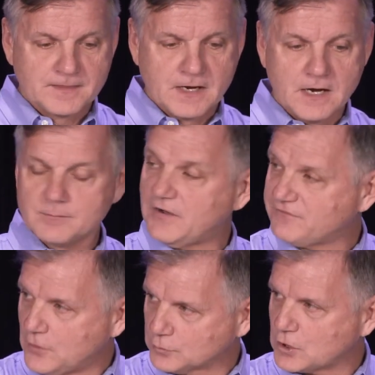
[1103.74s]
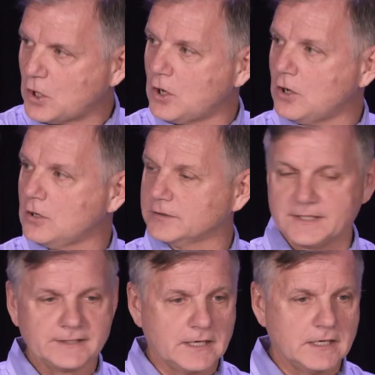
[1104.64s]
a phone call,
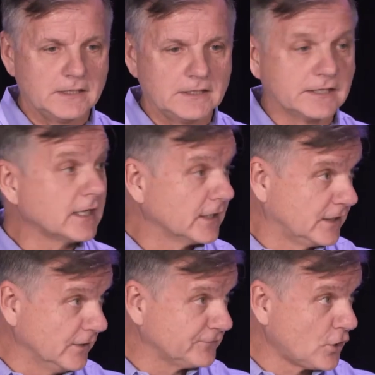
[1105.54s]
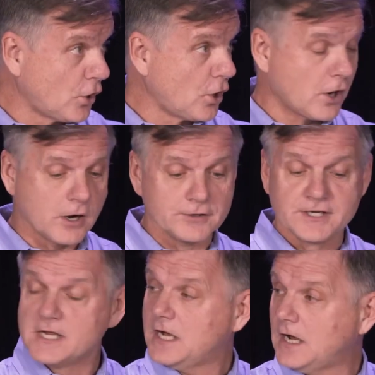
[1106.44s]
a gift card,
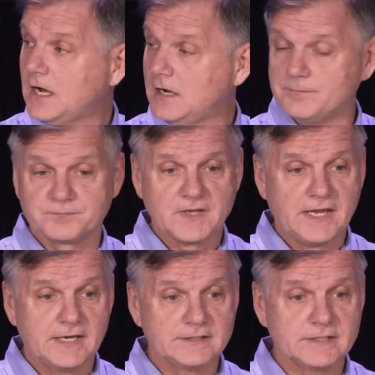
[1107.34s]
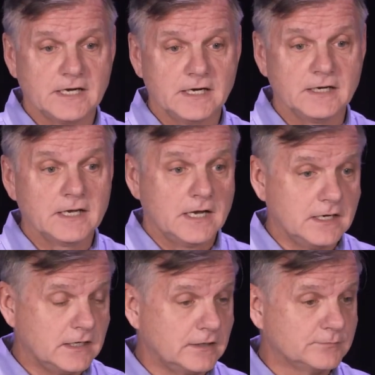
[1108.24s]
and
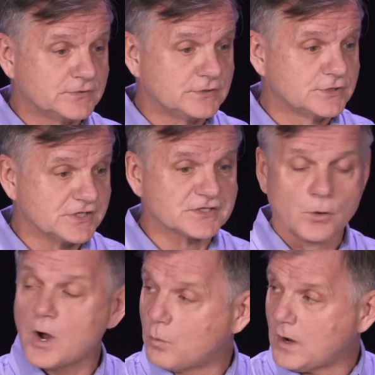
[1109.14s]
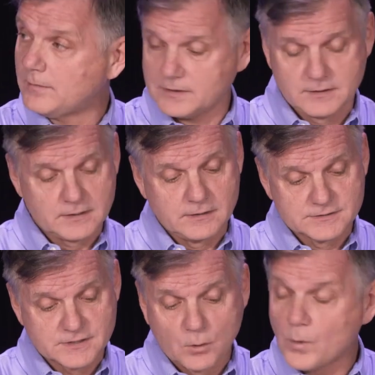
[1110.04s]
just
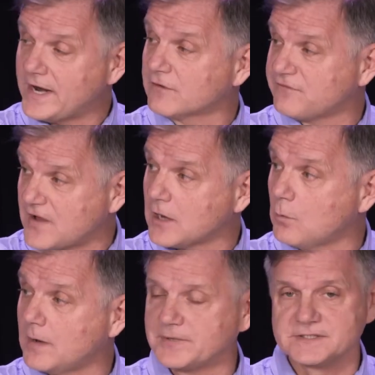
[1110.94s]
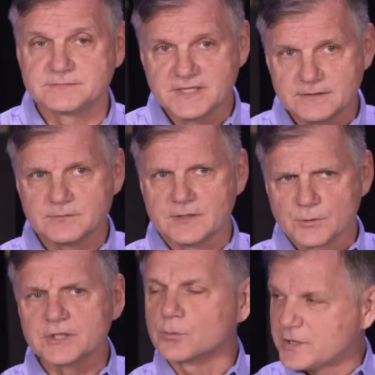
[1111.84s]
a way to follow up and
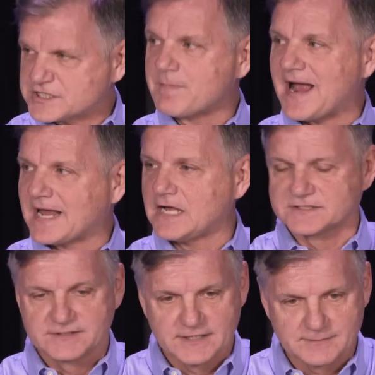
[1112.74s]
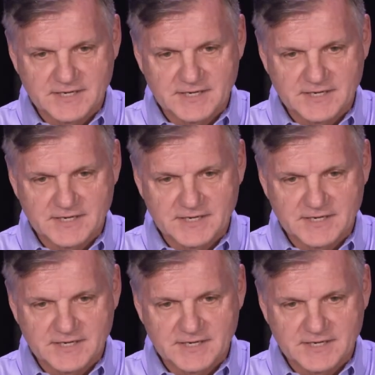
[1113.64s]
really reach back out to them,